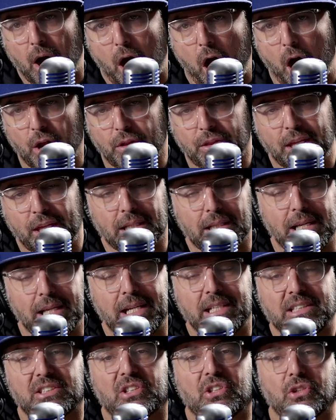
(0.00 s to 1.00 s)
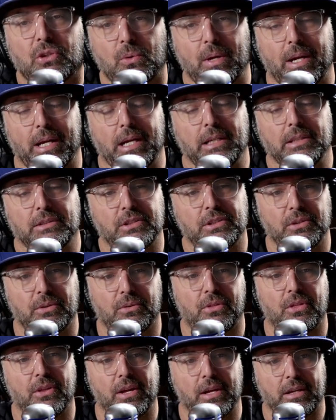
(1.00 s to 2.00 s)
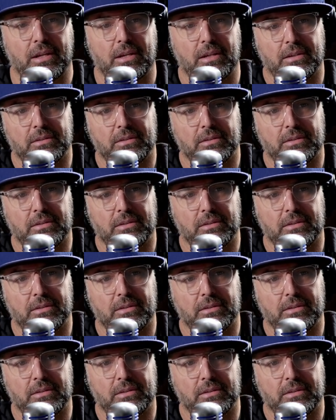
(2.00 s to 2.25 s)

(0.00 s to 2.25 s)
the elites doing it, do you think?